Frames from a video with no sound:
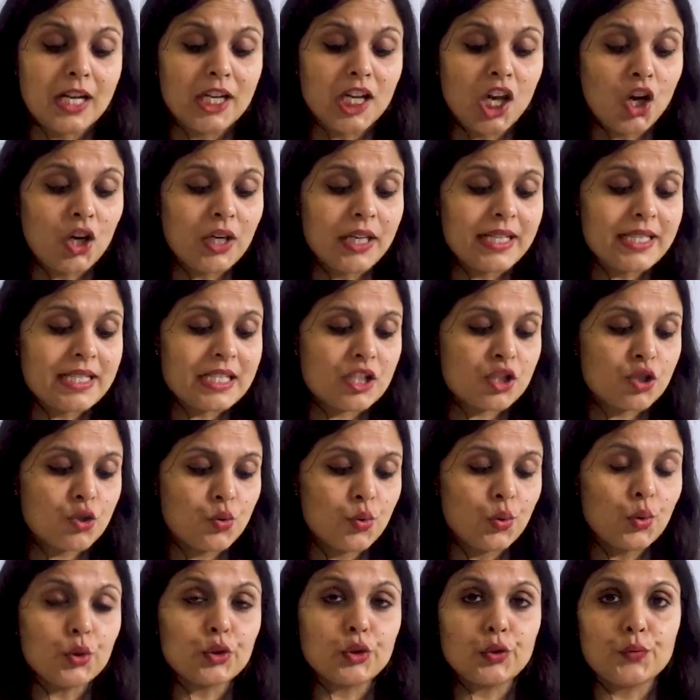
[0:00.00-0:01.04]
Now let's
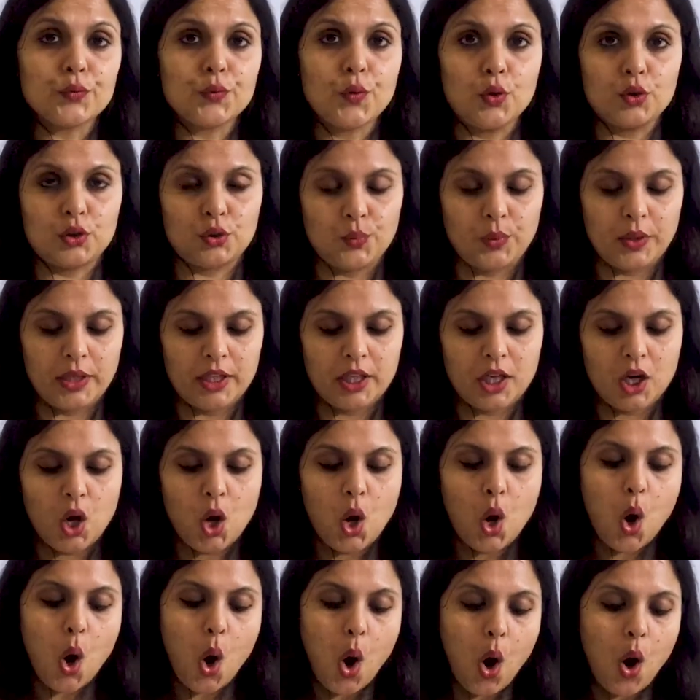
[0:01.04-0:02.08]
do the fourth one.
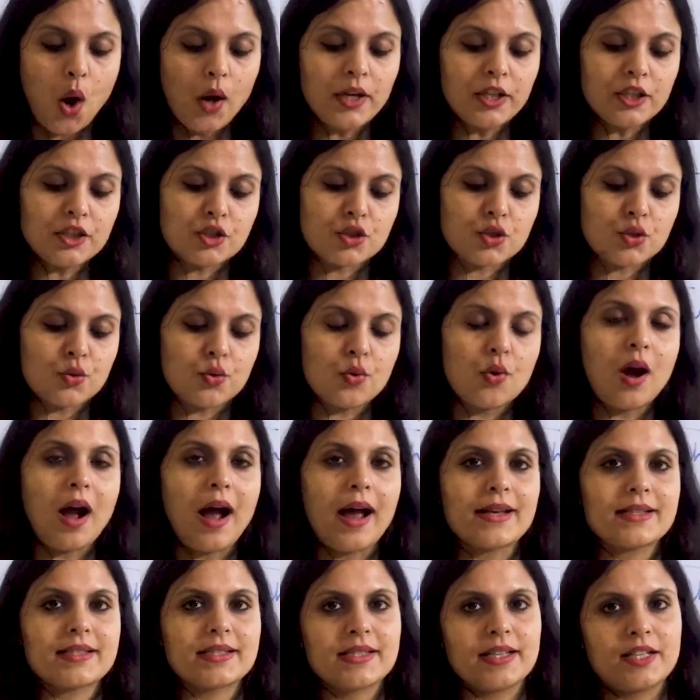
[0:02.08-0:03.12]
All is true,
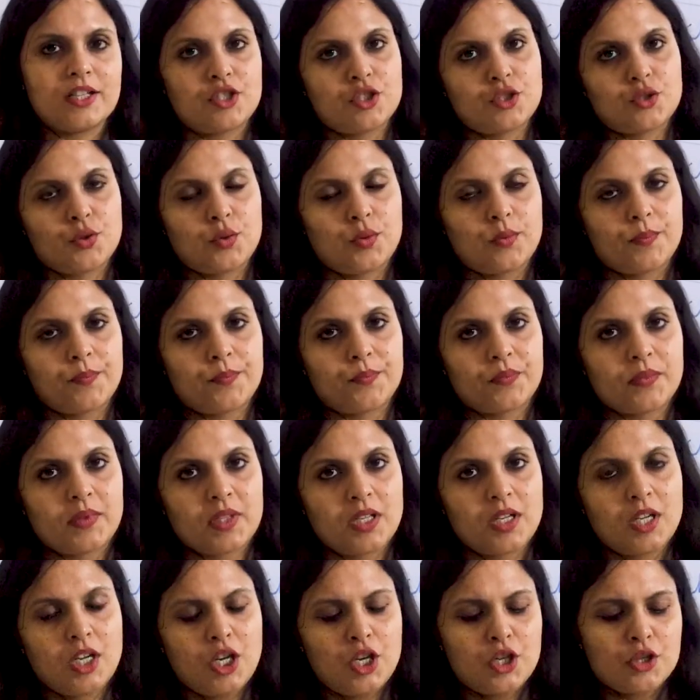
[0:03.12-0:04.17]
I said so.
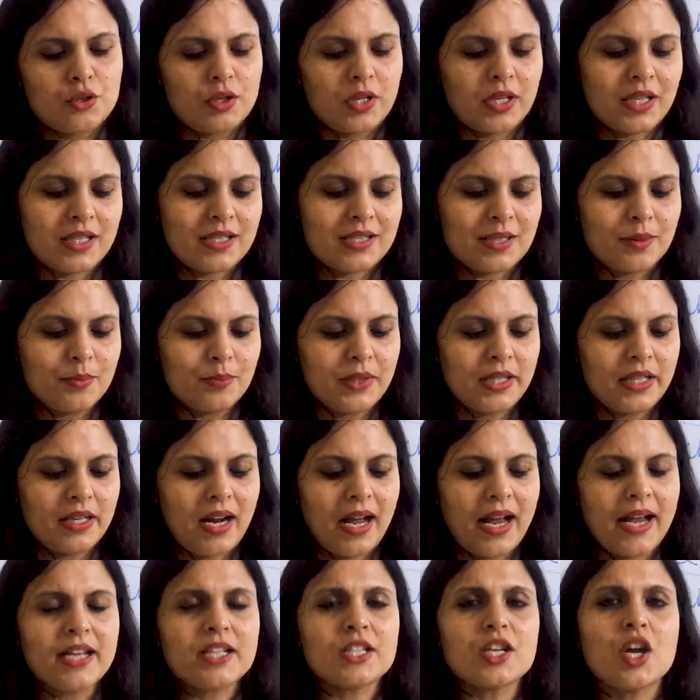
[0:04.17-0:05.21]
So you can simply
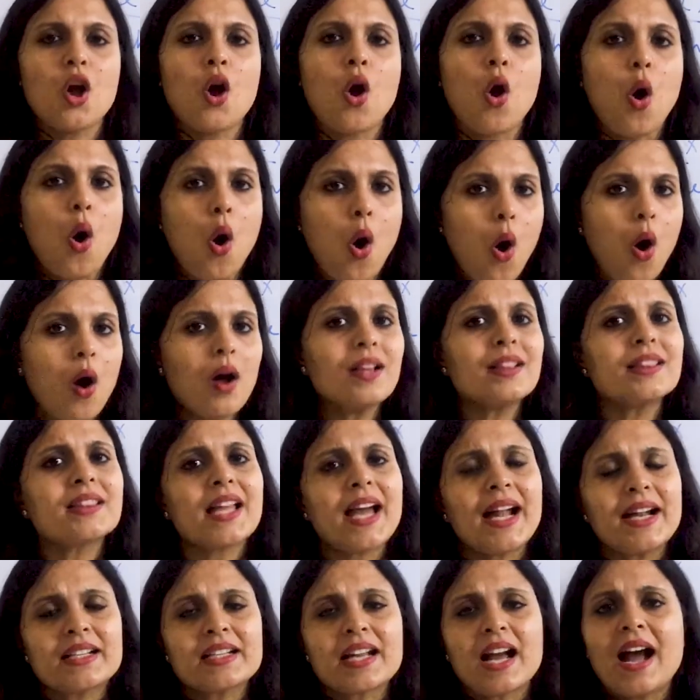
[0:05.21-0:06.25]
write, all
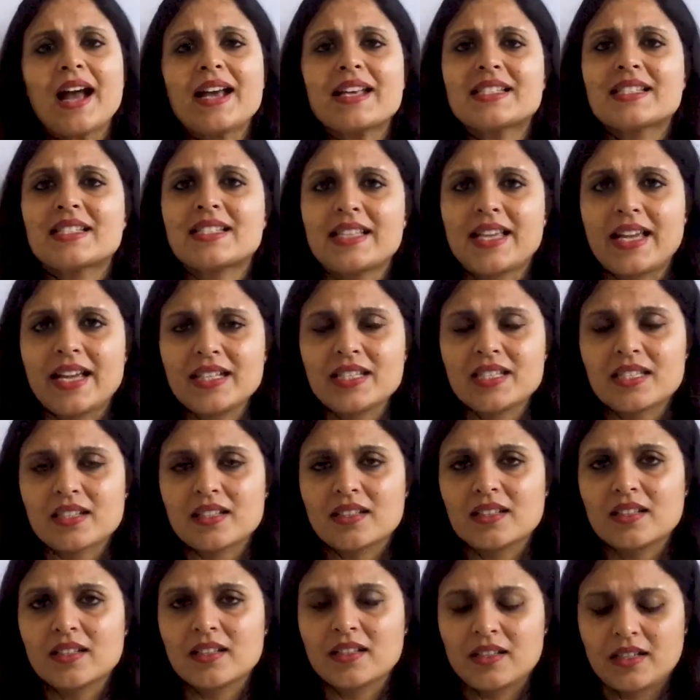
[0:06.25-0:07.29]
that I said
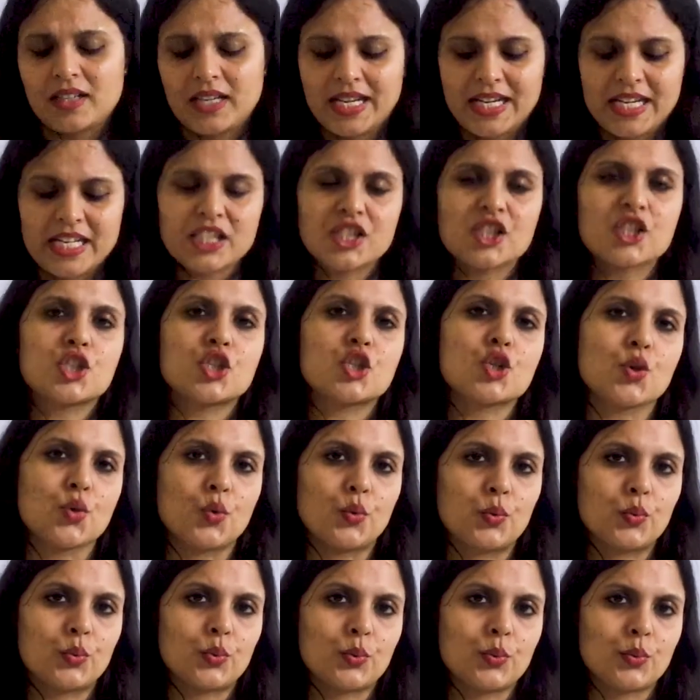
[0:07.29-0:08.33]
is
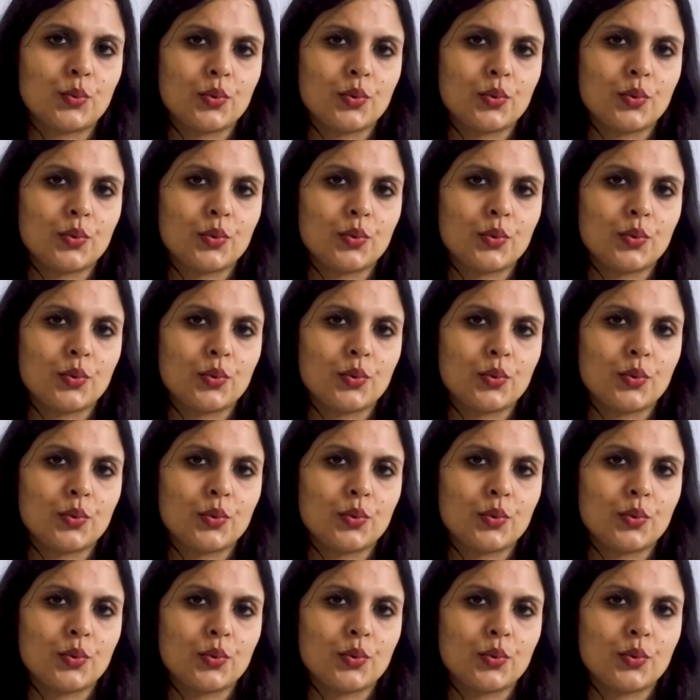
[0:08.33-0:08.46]
true.